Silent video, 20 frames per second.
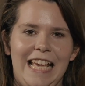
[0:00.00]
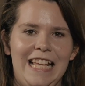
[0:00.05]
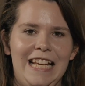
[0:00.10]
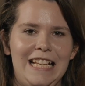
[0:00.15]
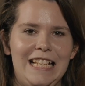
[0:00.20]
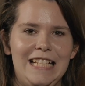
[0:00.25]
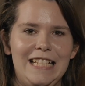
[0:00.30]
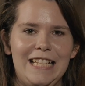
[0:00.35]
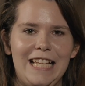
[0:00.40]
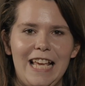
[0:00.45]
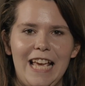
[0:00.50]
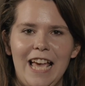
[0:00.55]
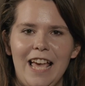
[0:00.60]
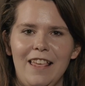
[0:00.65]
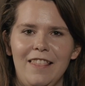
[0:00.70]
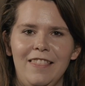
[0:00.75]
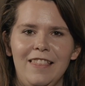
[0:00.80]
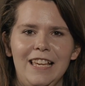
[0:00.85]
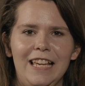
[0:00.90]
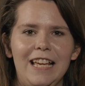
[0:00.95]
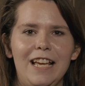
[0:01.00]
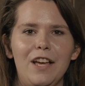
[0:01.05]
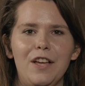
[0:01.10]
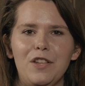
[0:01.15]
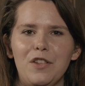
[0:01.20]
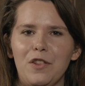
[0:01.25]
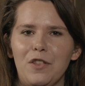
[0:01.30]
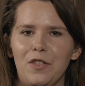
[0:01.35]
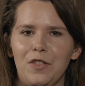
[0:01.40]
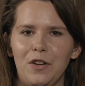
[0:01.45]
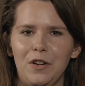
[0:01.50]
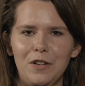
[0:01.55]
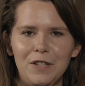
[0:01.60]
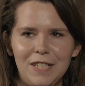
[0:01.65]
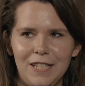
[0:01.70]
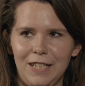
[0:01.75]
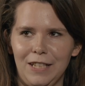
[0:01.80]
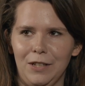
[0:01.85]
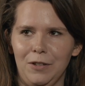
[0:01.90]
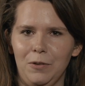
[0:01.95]
It is the
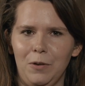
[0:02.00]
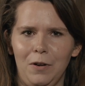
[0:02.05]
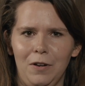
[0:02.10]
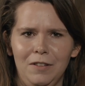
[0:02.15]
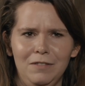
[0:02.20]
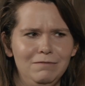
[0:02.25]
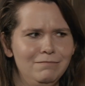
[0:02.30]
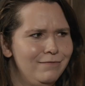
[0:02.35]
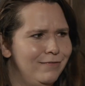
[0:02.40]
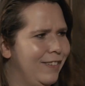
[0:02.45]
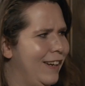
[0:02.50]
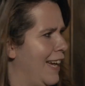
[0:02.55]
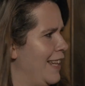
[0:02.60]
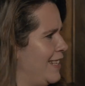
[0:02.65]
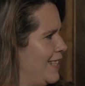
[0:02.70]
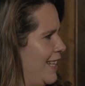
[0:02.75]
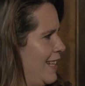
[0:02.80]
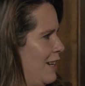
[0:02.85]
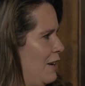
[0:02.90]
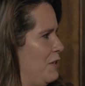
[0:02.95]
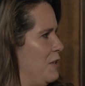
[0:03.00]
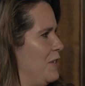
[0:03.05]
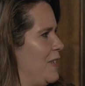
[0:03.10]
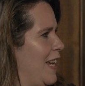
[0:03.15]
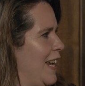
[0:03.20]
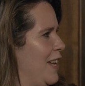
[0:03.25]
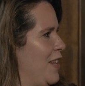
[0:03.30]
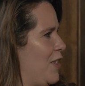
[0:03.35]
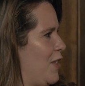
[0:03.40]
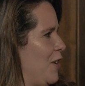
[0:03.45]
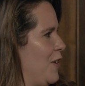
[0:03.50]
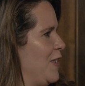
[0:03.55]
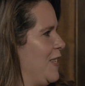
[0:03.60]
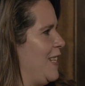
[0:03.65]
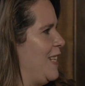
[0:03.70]
third sequel. That's how you say it, third